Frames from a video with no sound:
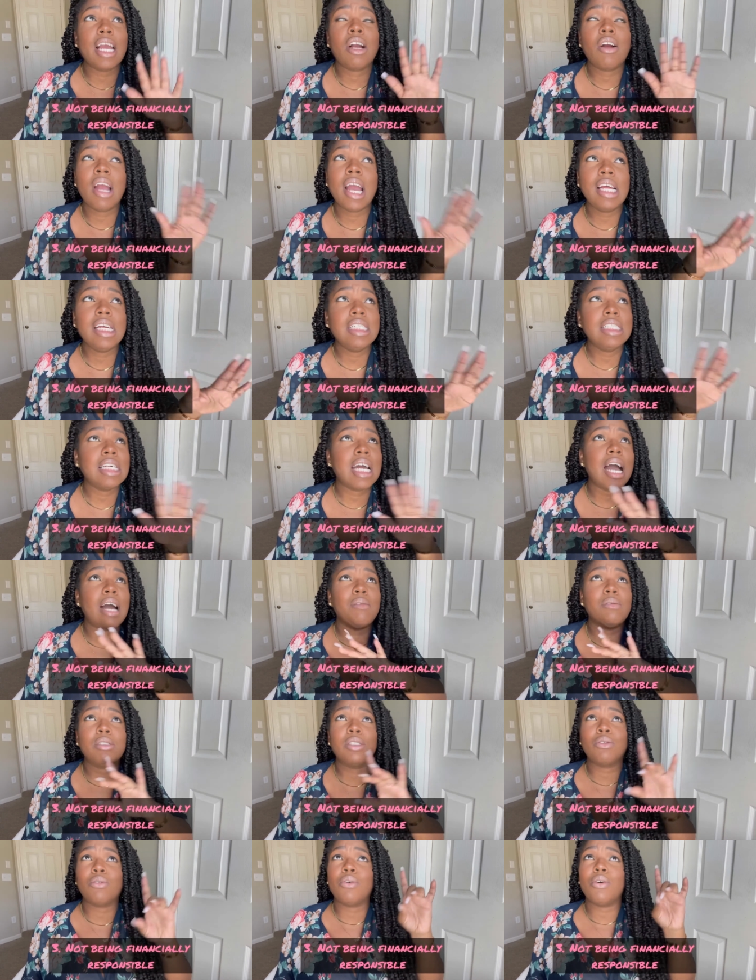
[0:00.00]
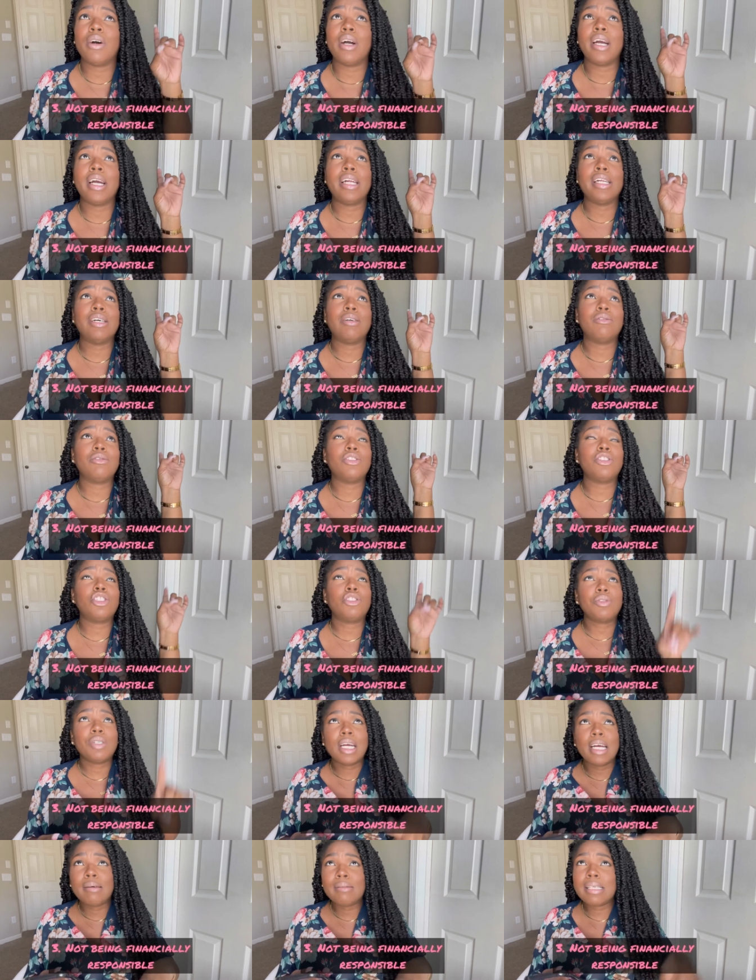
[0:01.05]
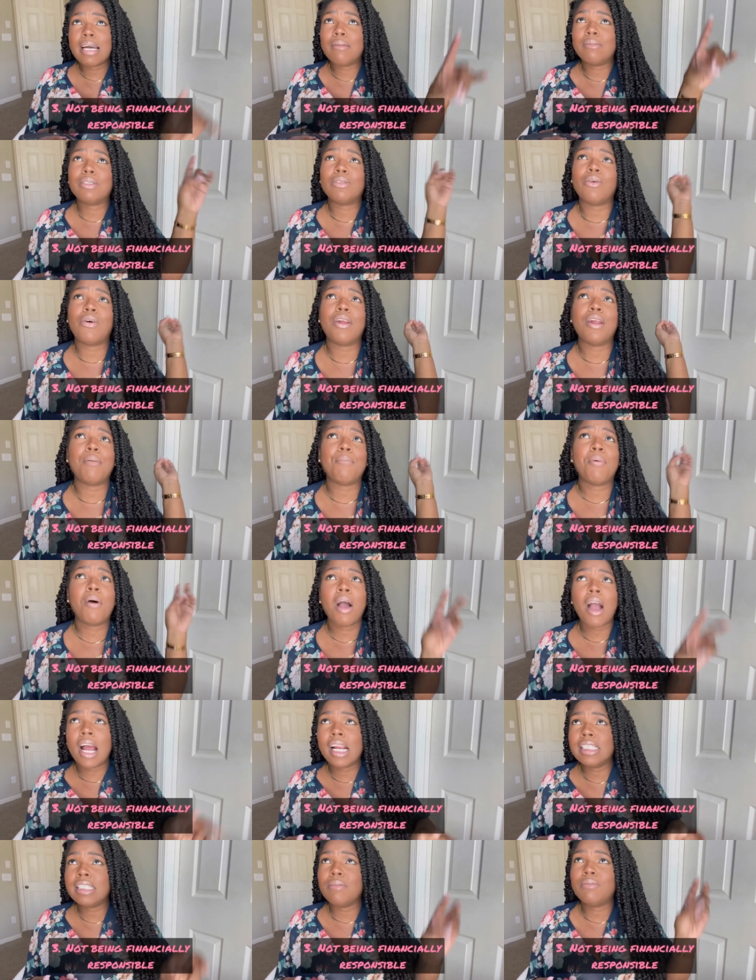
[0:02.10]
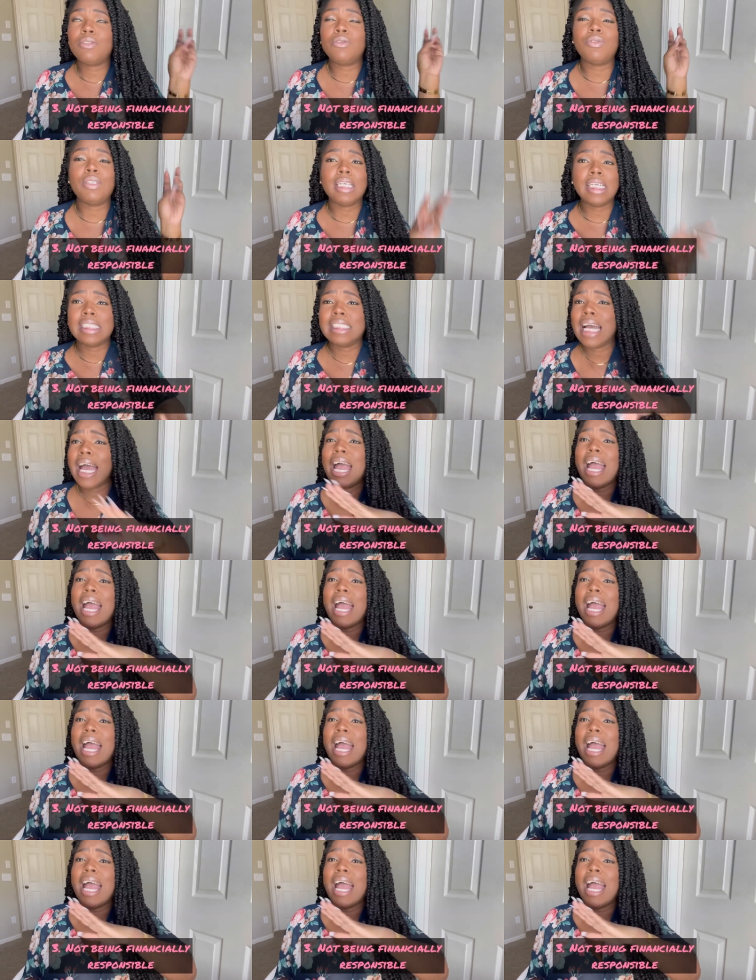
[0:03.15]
crazy. I was going on trips. I was going to parties. I was doing this.